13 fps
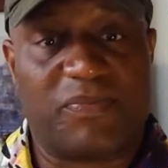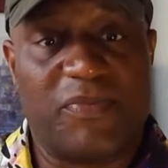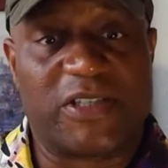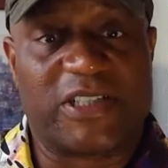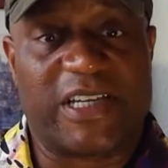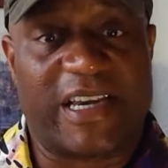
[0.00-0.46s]

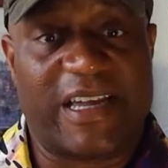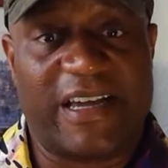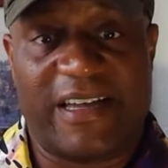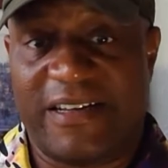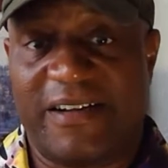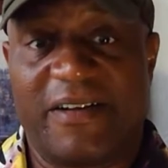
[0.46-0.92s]
mission at
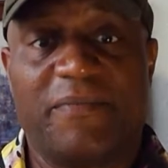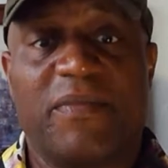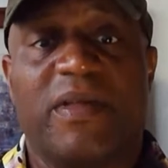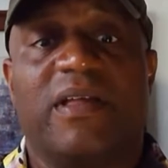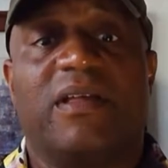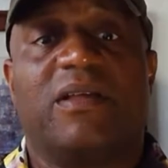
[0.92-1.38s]
hand here.
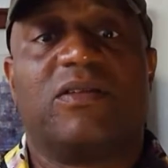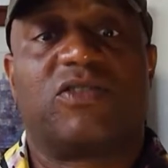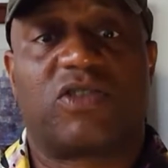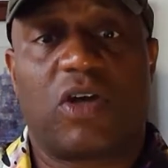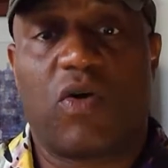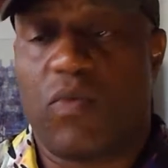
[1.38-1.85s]

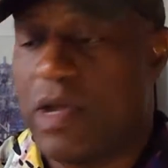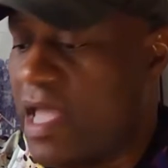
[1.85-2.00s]
So